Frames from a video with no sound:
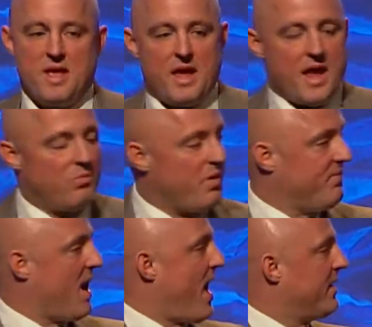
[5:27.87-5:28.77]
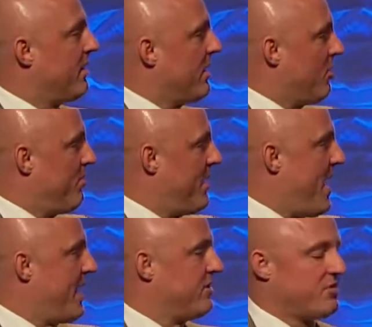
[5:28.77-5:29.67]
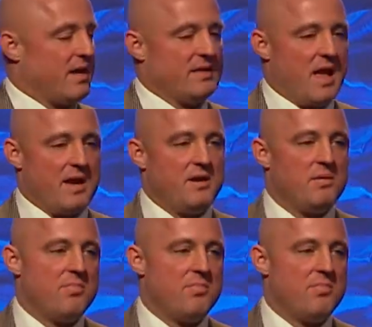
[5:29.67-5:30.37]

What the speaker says: And we've gotten a little bit ahead of trend line,